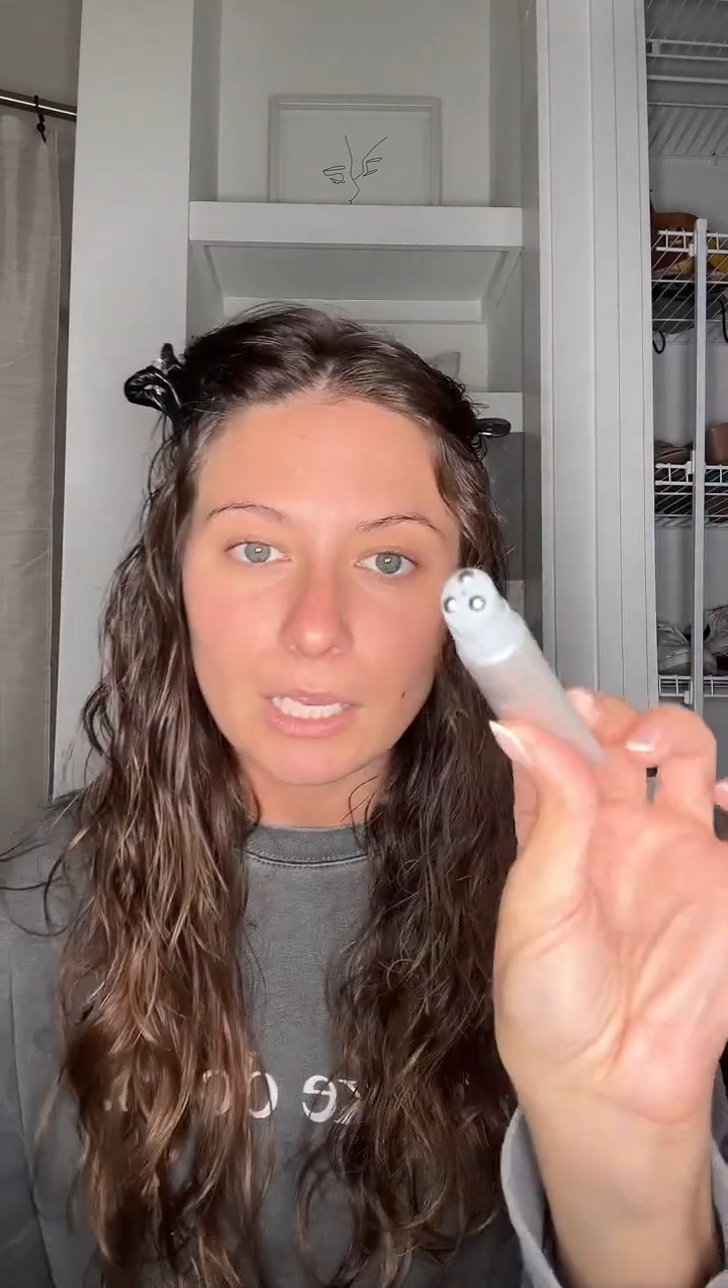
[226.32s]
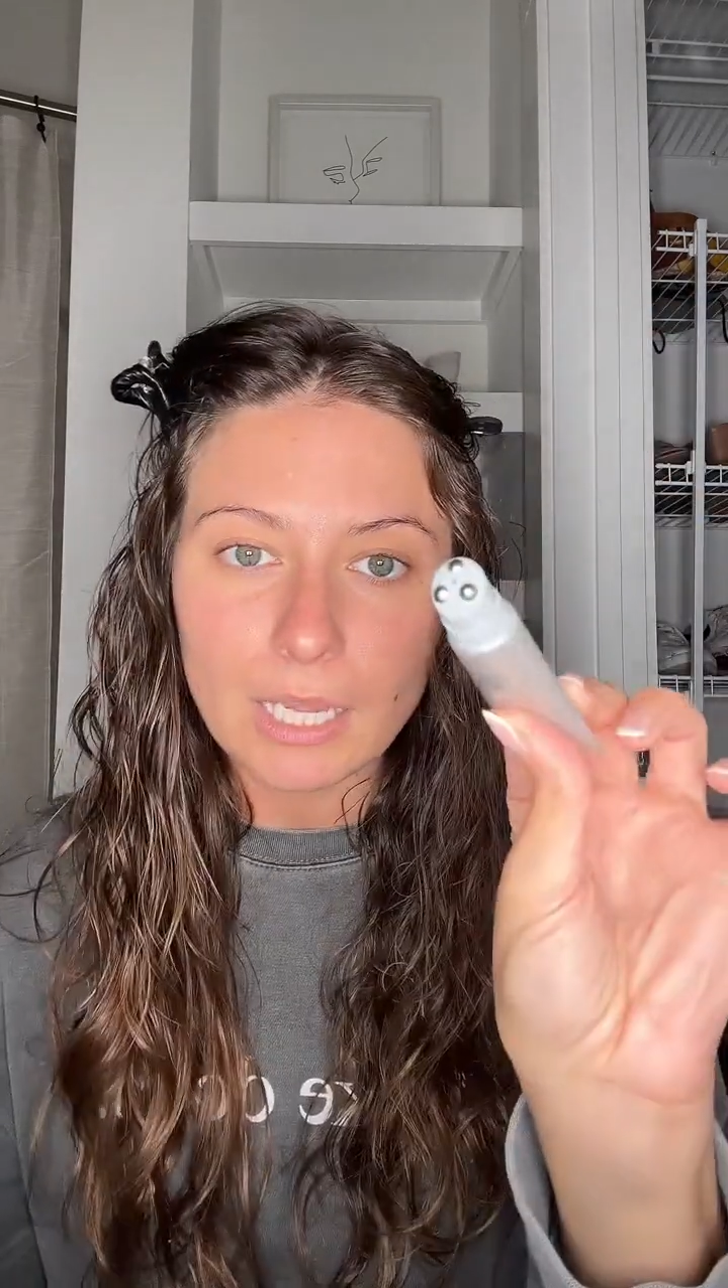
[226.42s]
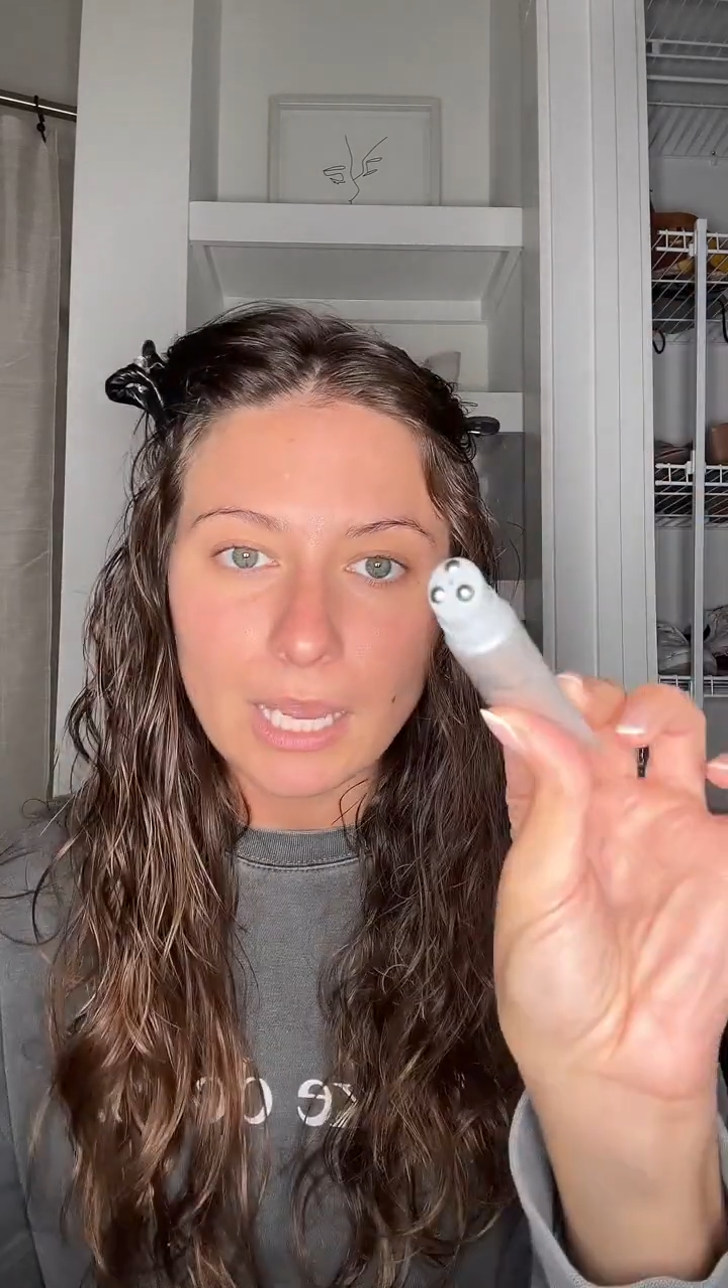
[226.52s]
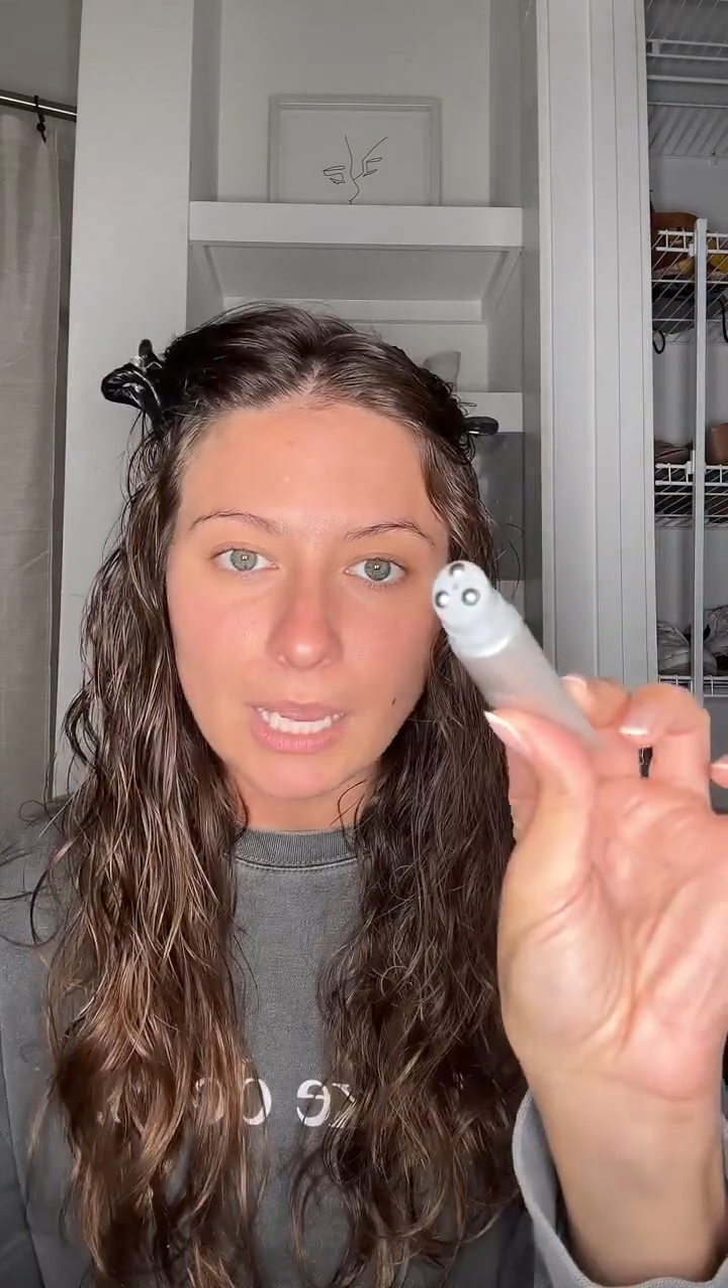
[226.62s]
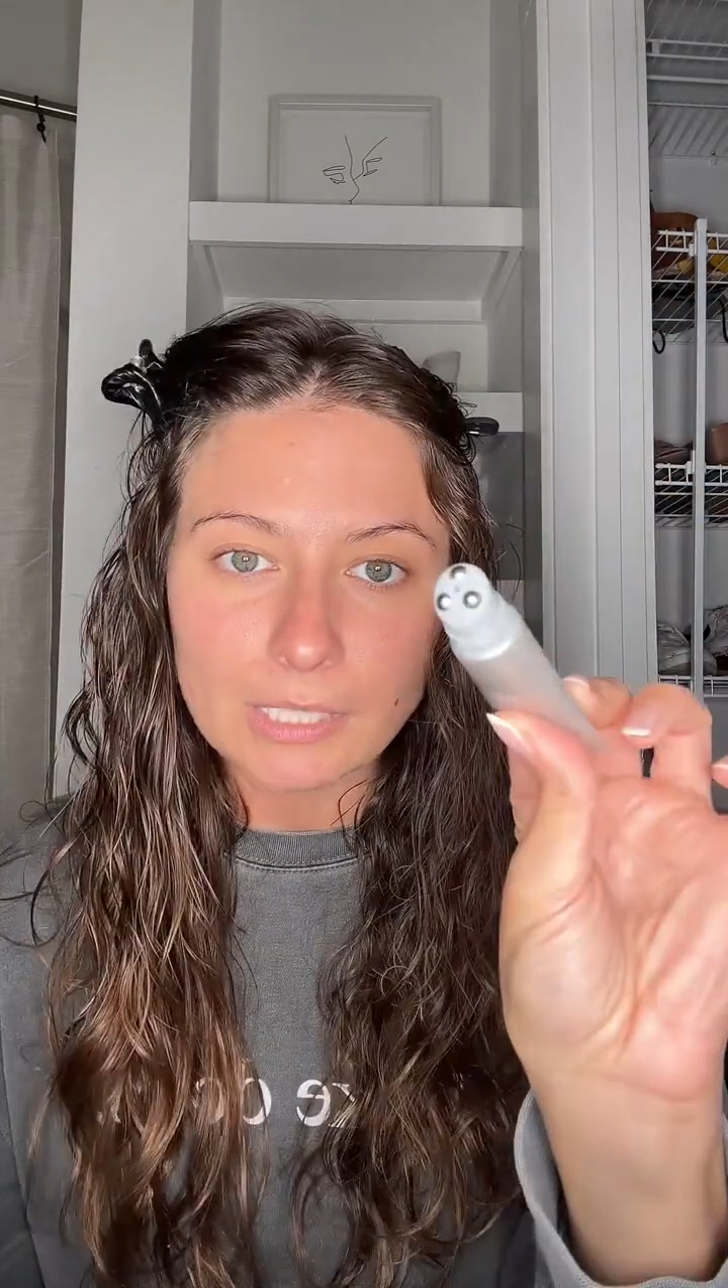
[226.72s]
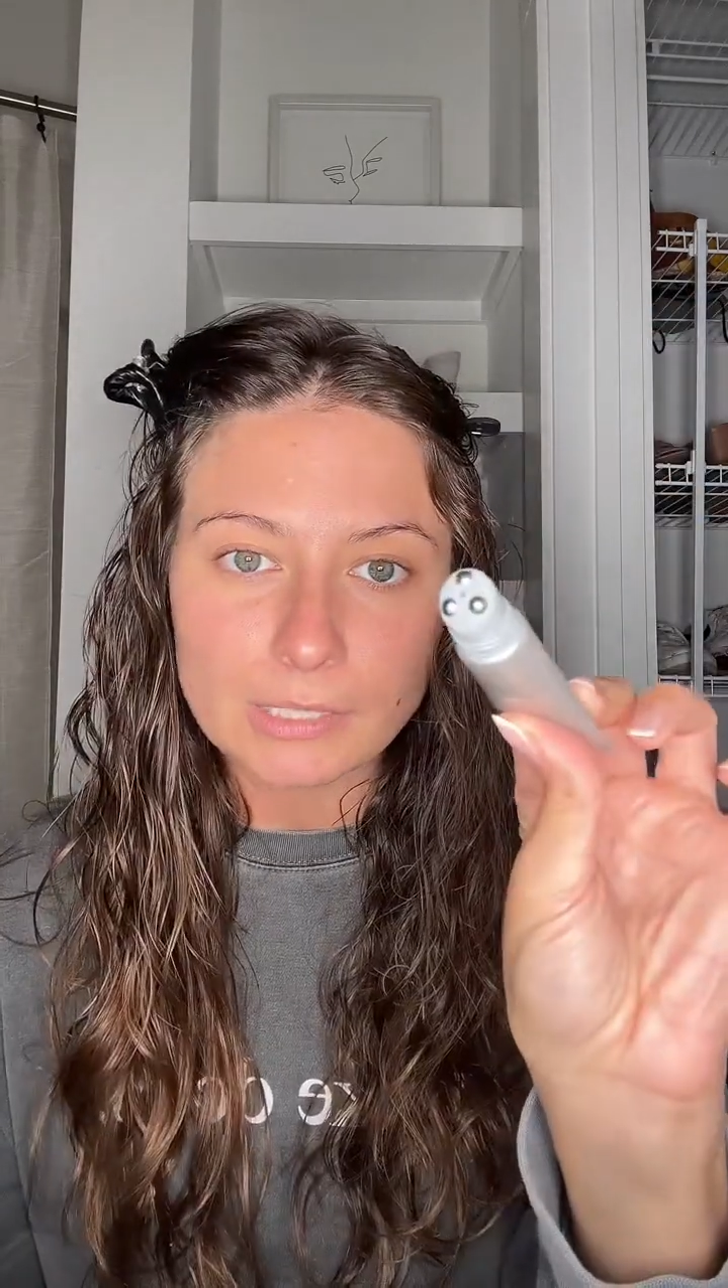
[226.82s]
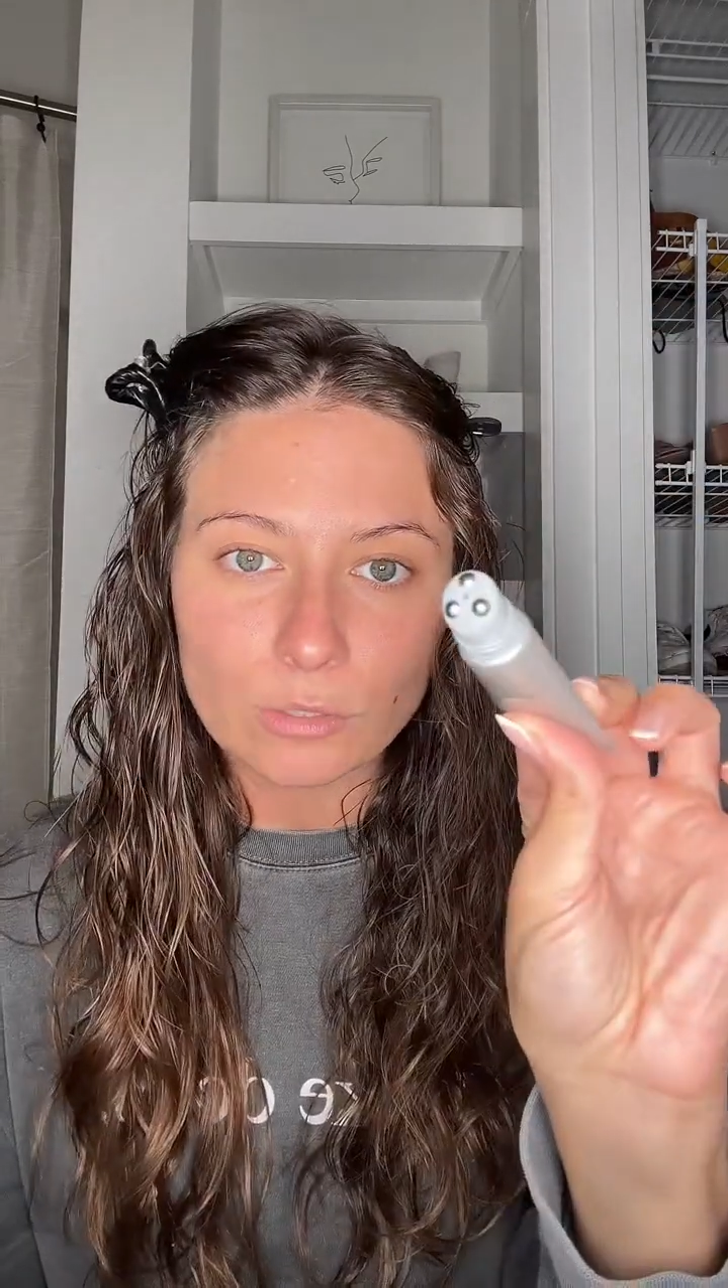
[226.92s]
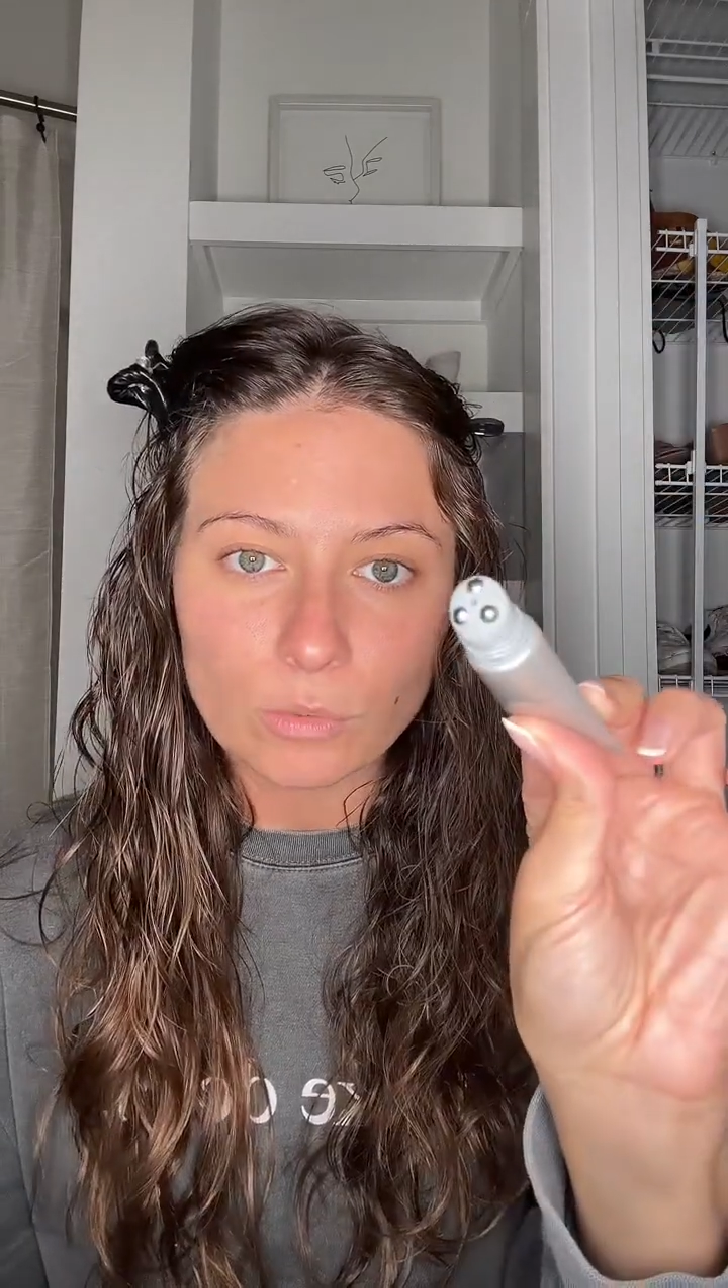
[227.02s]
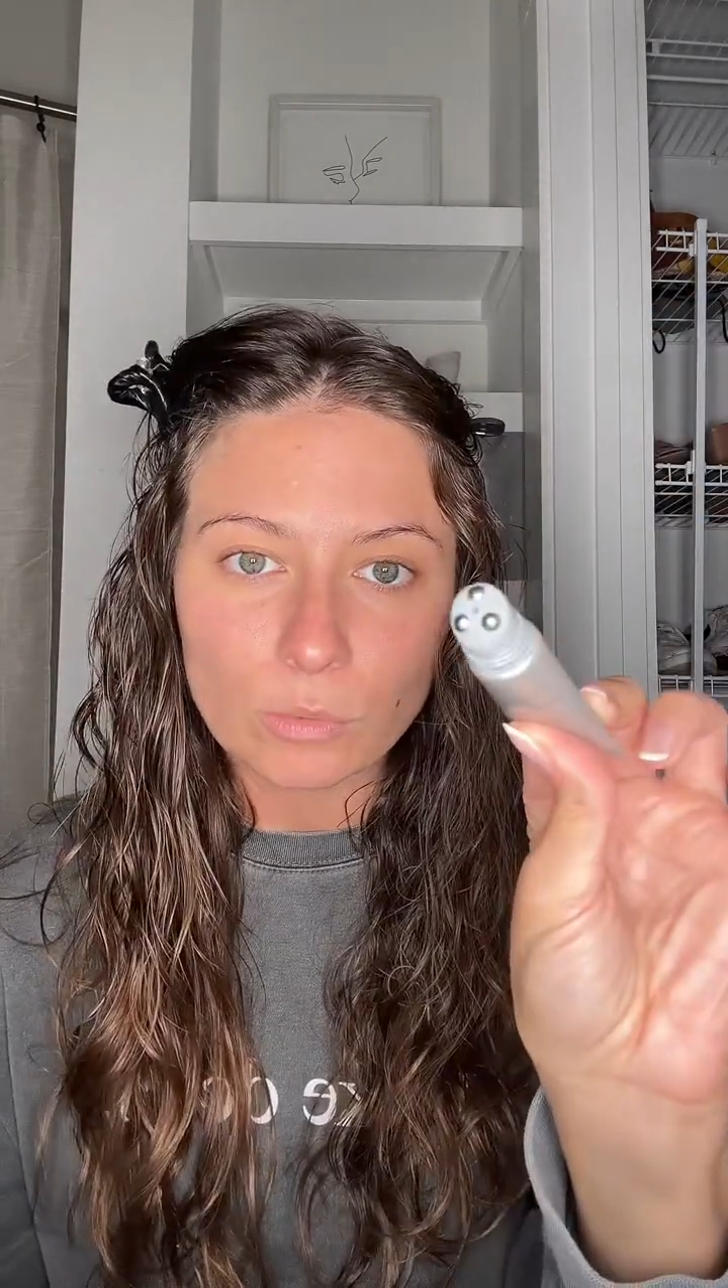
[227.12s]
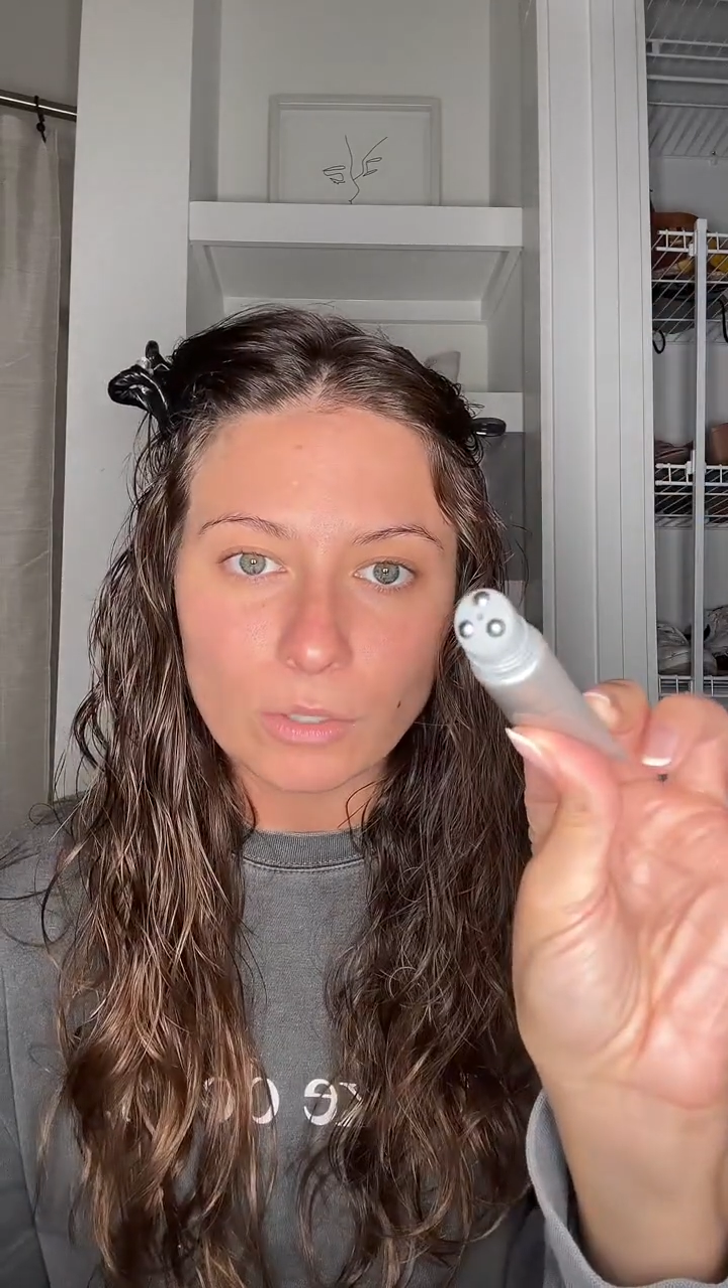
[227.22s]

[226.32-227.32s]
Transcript: It has little